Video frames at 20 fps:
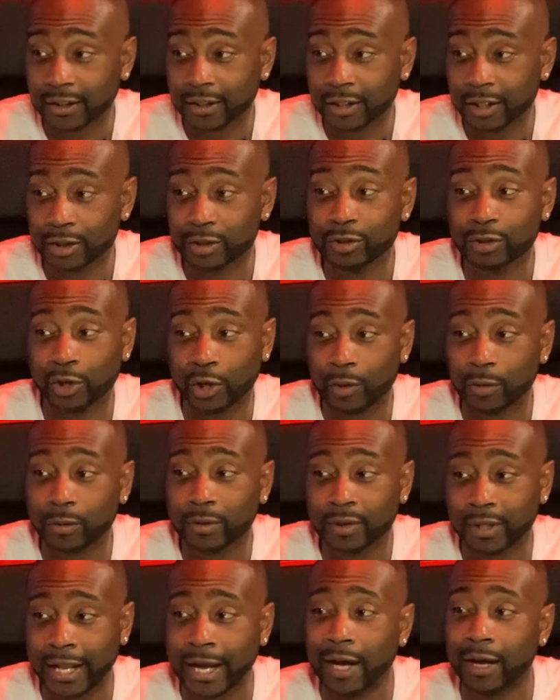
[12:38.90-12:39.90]
Because
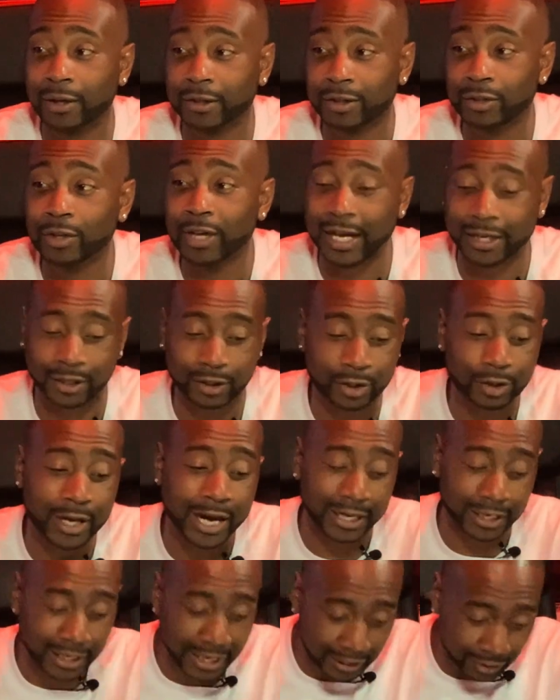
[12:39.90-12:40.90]
now you
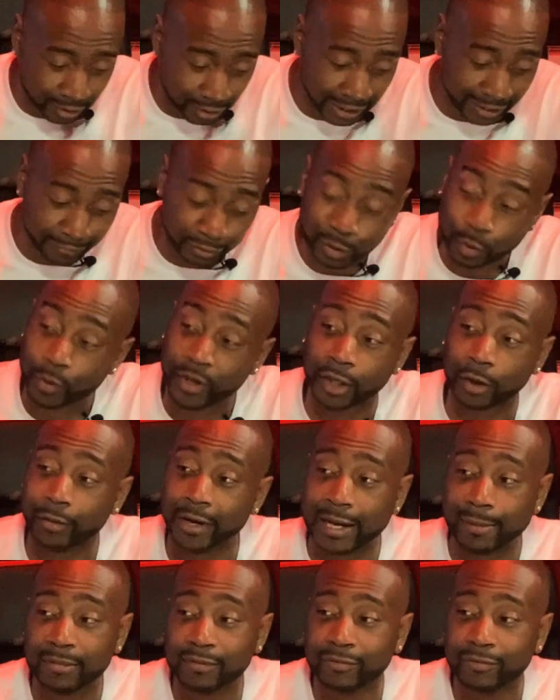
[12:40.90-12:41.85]
gotta have a Twitter rant before.